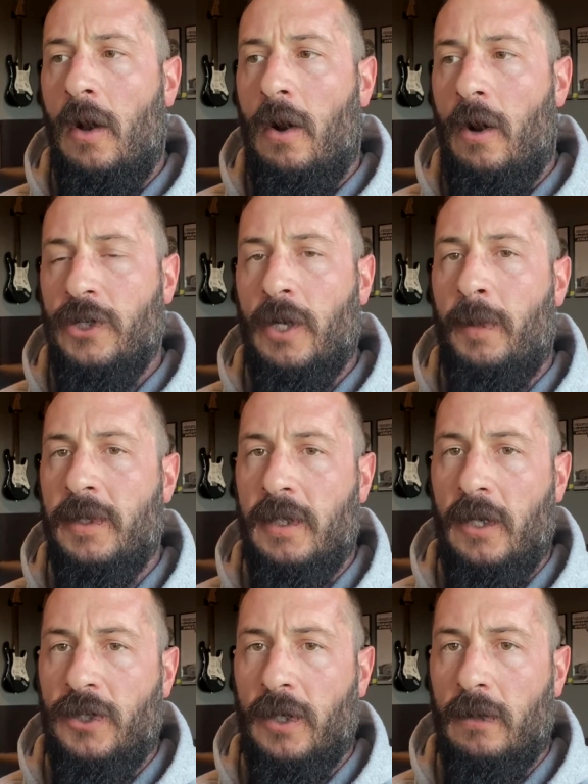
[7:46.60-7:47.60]
on your
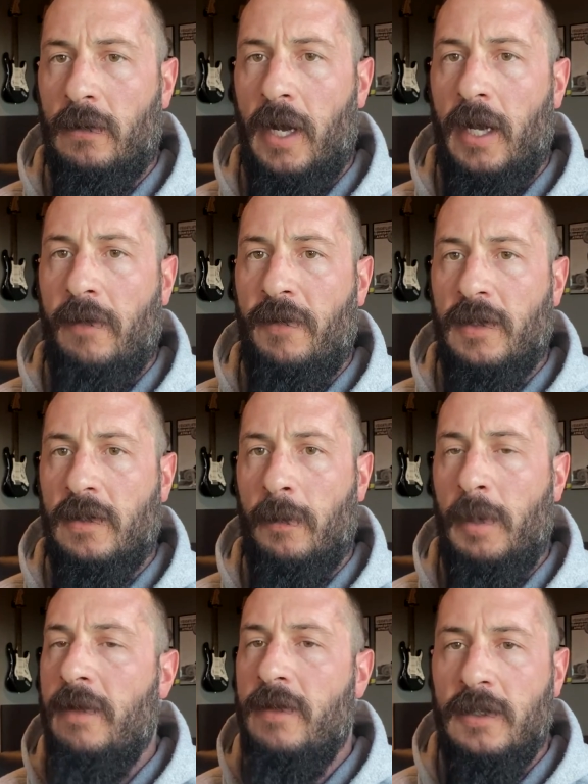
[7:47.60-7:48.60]
position, right? If it's a
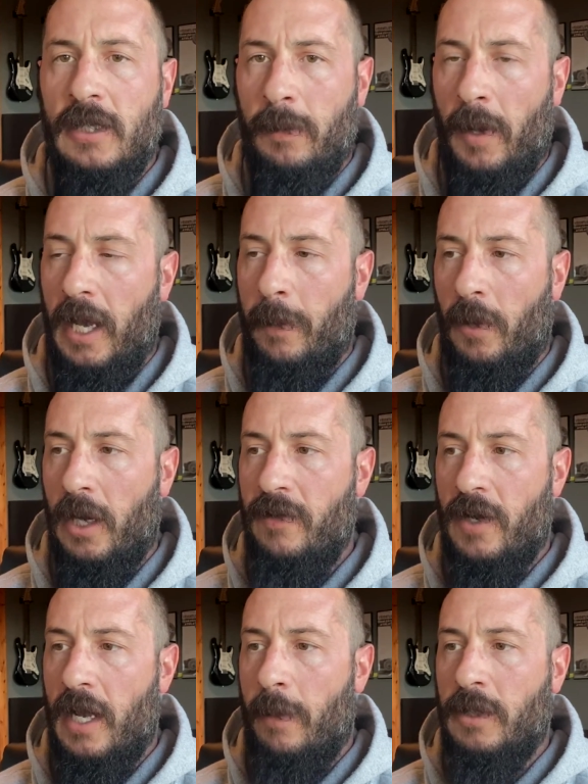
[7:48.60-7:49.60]
P V C pipe or
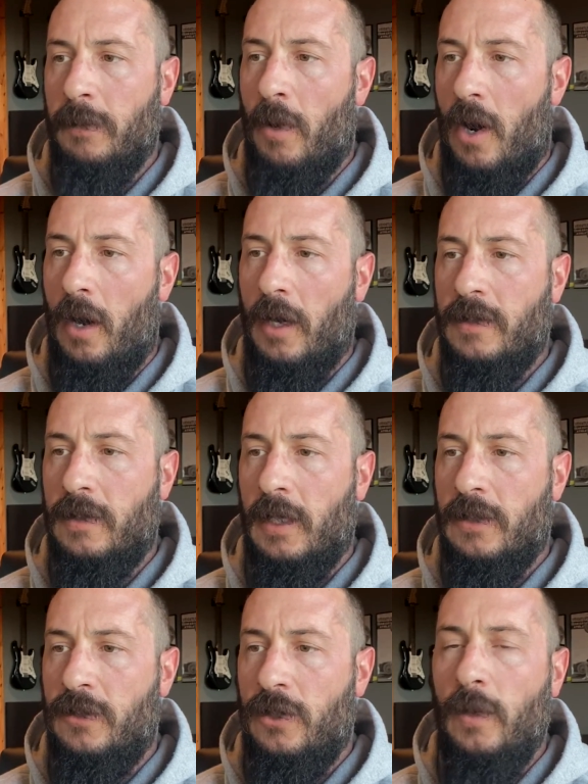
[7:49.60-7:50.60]
even an empty bar, it's
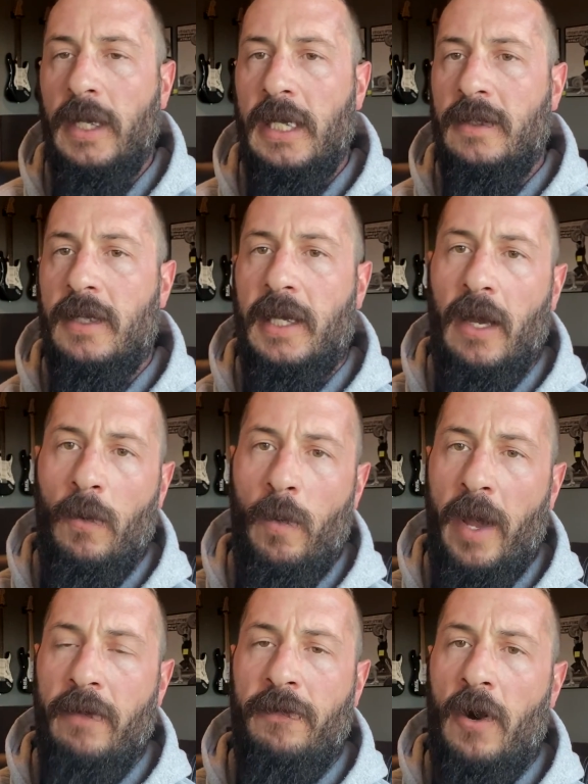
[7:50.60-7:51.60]
it's too easy to get
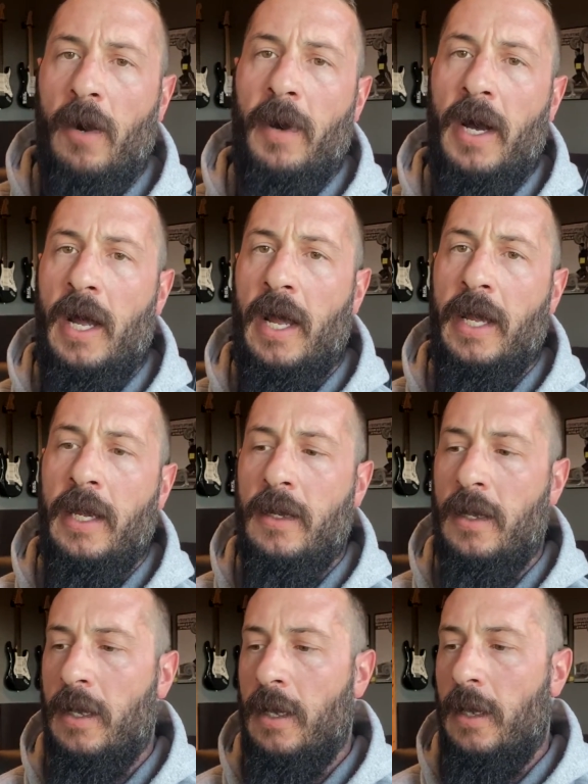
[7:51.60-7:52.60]
way far
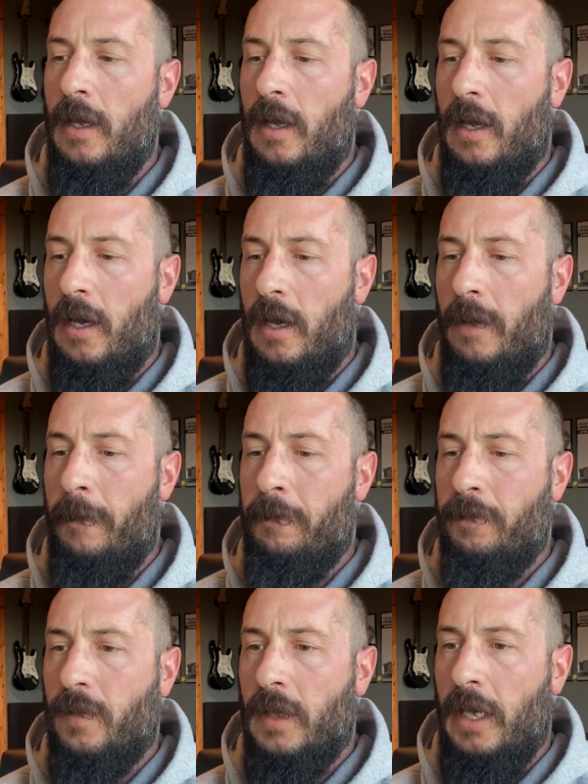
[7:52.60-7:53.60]
behind
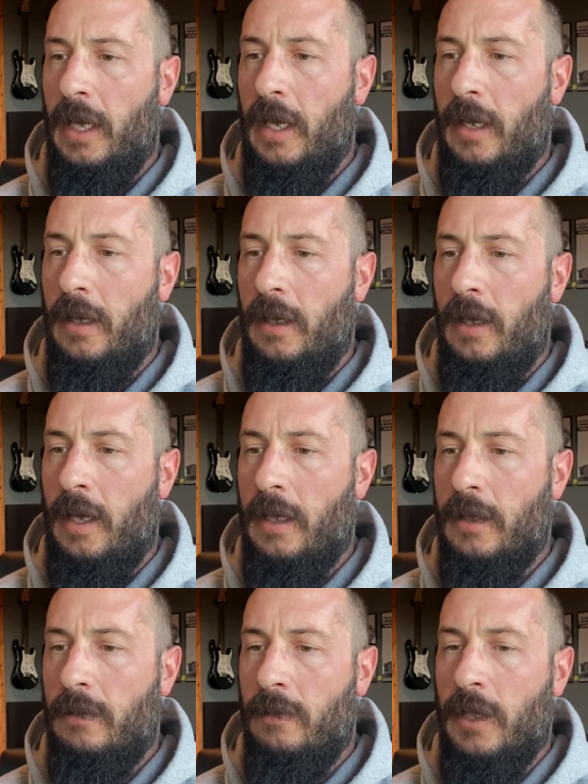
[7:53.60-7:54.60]
um, and,
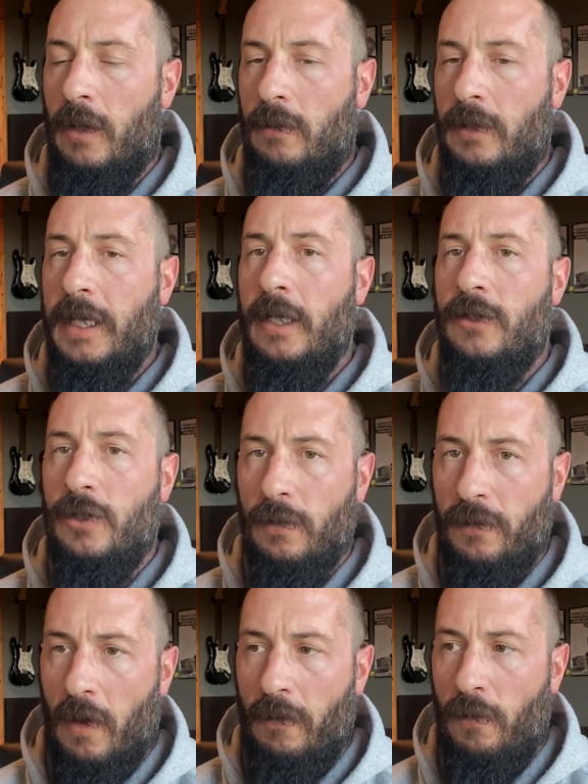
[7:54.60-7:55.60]
and you know, lean too
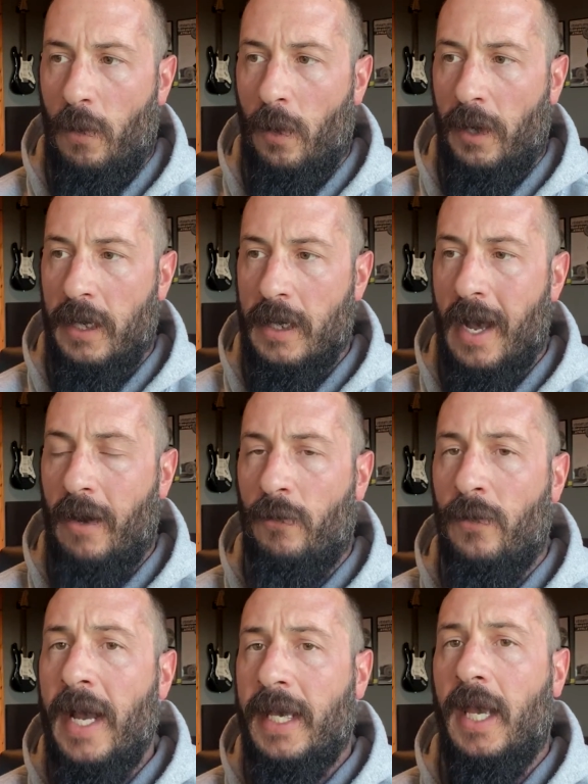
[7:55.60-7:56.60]
far forward and not
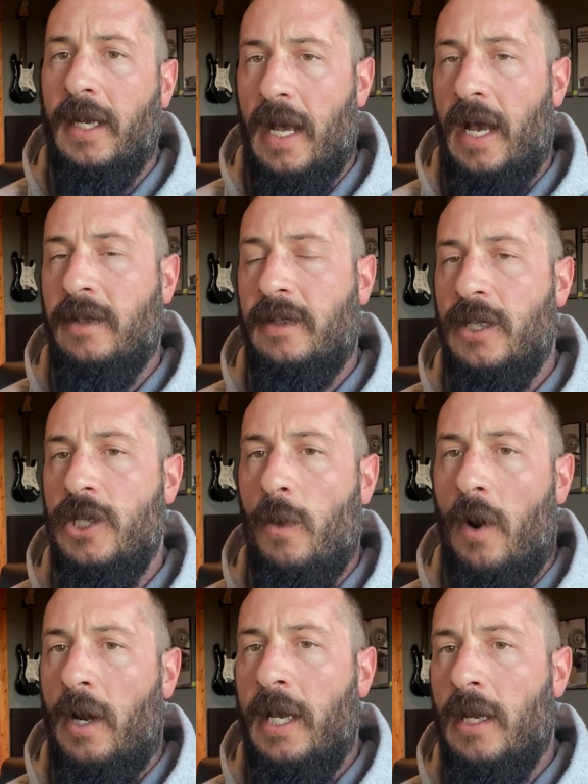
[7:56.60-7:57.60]
recognize that
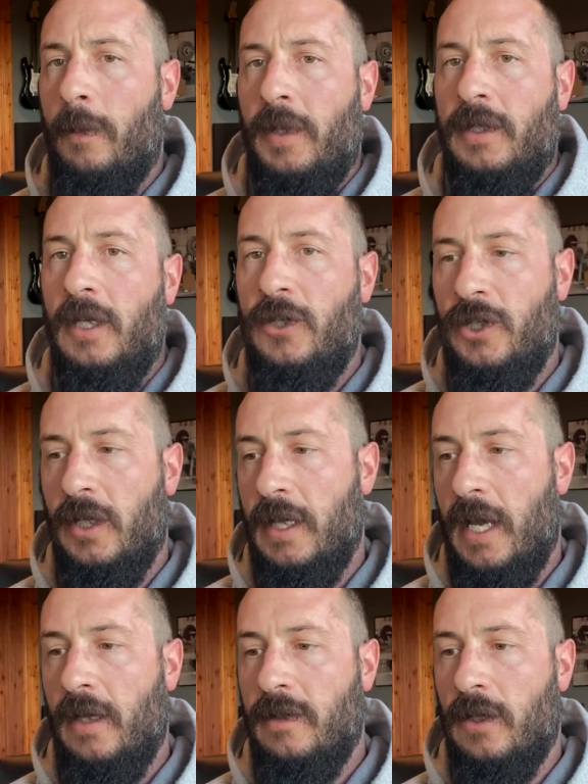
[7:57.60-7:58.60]
you are in a position
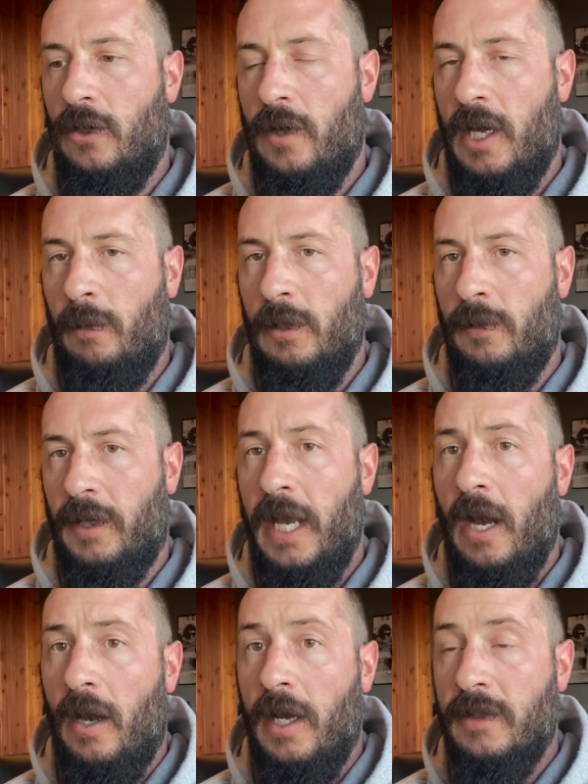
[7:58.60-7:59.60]
that is incredibly
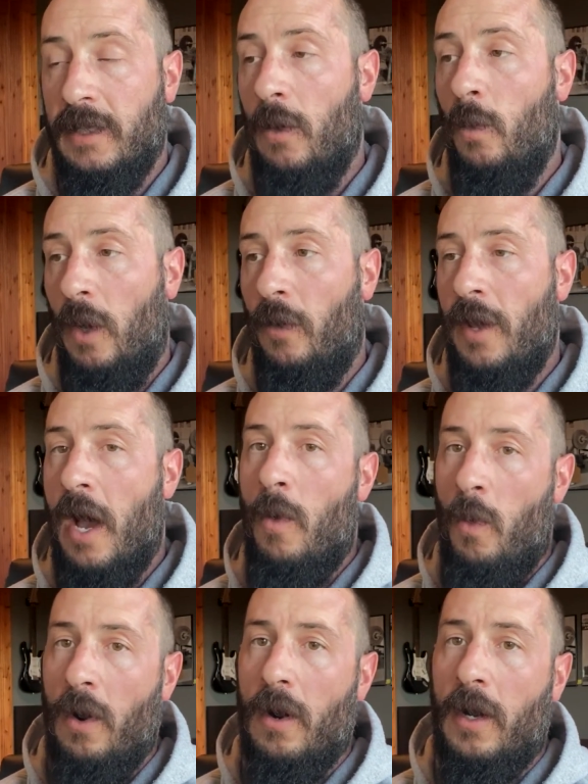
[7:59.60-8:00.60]
precarious, that will
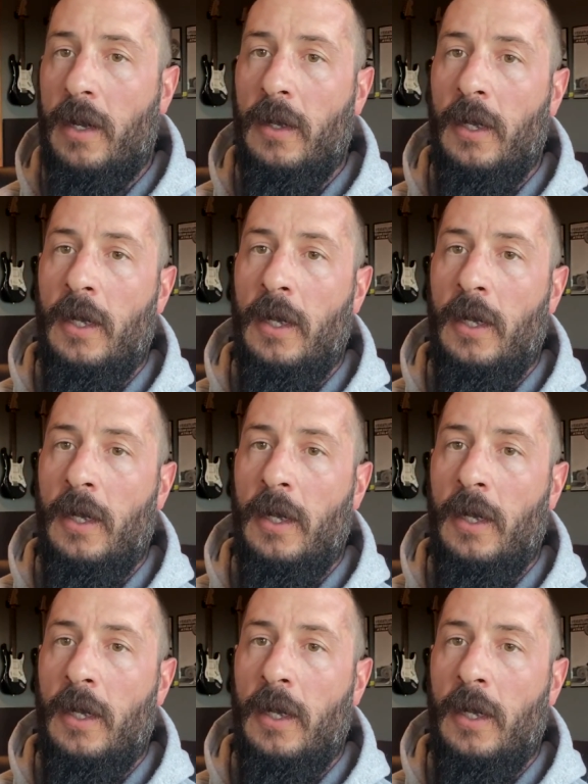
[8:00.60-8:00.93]
not work